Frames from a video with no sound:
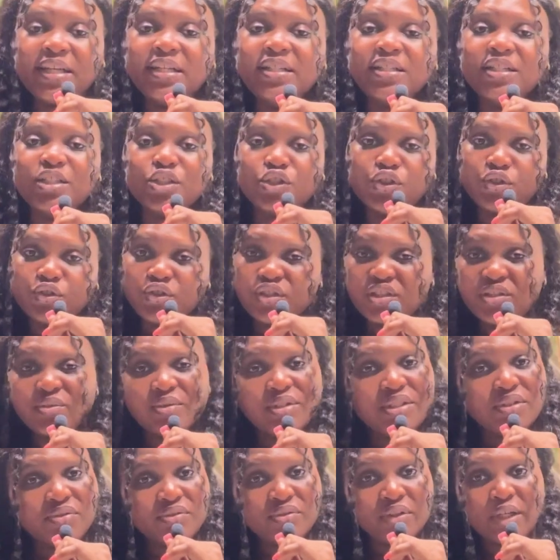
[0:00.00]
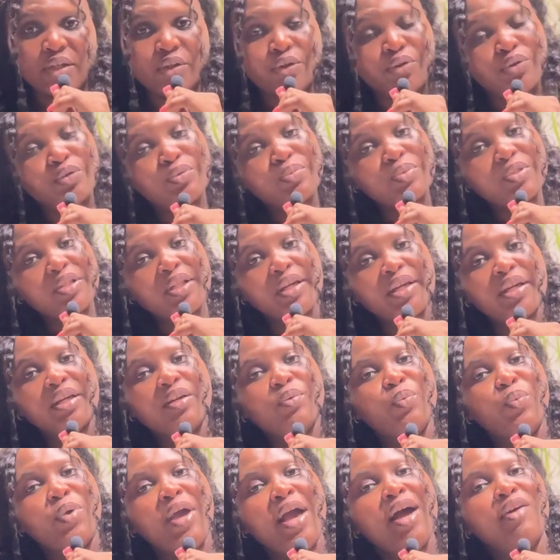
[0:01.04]
into two different groups. Like
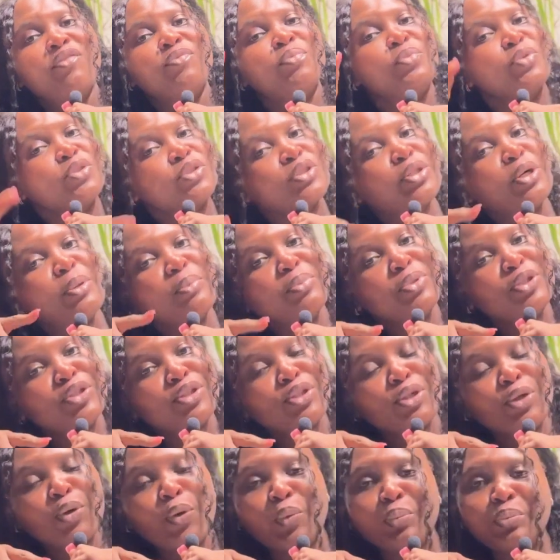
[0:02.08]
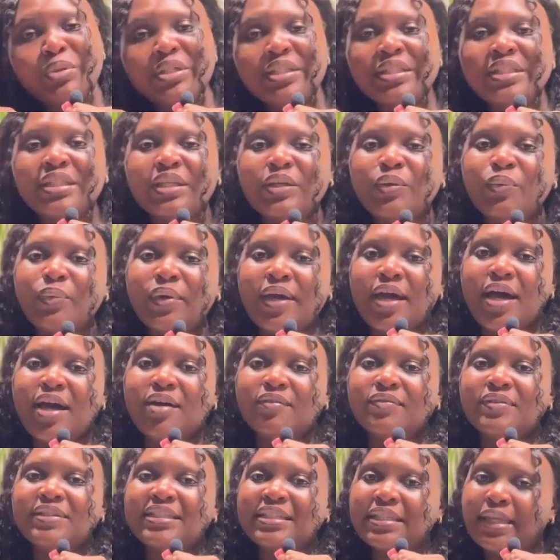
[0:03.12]
we have post-completion OPT, we have
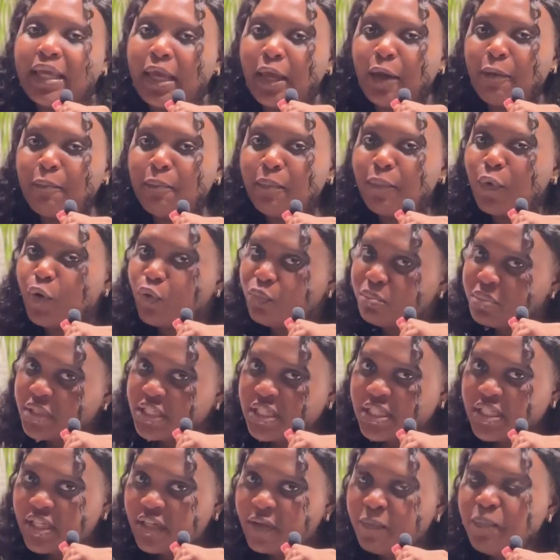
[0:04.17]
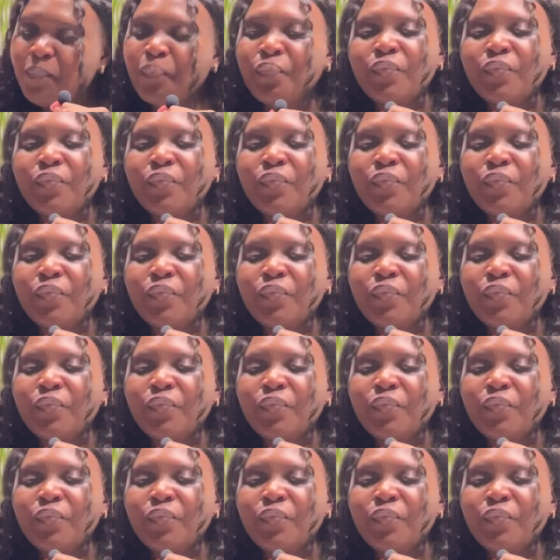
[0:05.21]
STEM OPT.